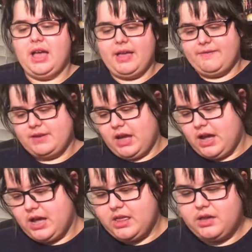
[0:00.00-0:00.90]
I have
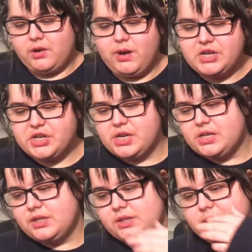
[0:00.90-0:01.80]
got the
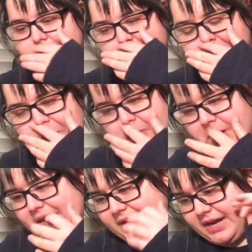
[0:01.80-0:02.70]
questions
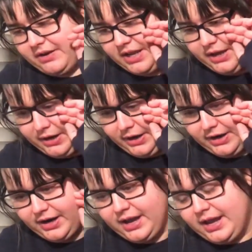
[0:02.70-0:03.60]
written down
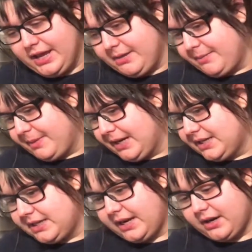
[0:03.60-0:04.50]
here in my
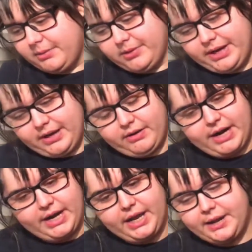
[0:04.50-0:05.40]
terrible
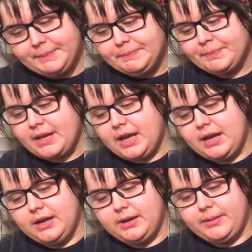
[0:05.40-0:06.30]
handwriting,
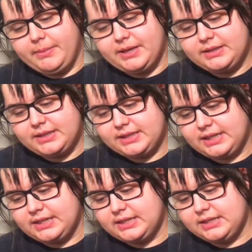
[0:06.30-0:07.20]
just
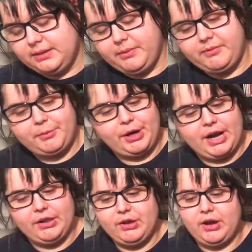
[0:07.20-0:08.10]
because some of them are
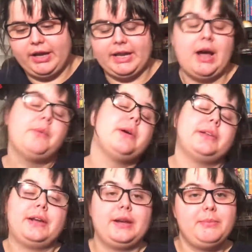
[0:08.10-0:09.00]
kind of long and I
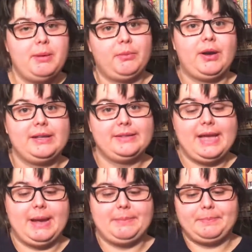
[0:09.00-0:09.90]
wasn't going to memorize